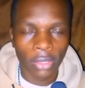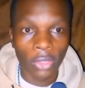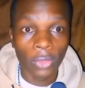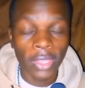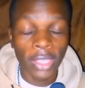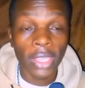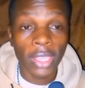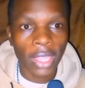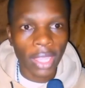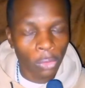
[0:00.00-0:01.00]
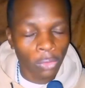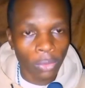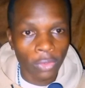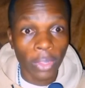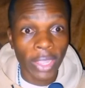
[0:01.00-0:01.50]
Do you think Kalonzo
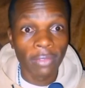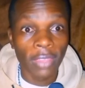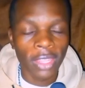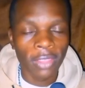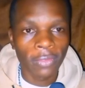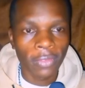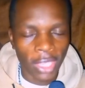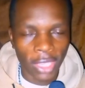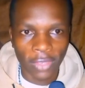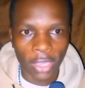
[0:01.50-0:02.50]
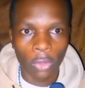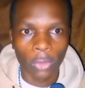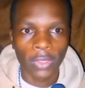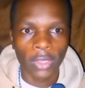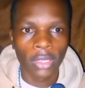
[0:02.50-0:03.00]
Musyoka, even if he is
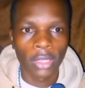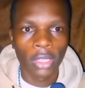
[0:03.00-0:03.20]
endorsed,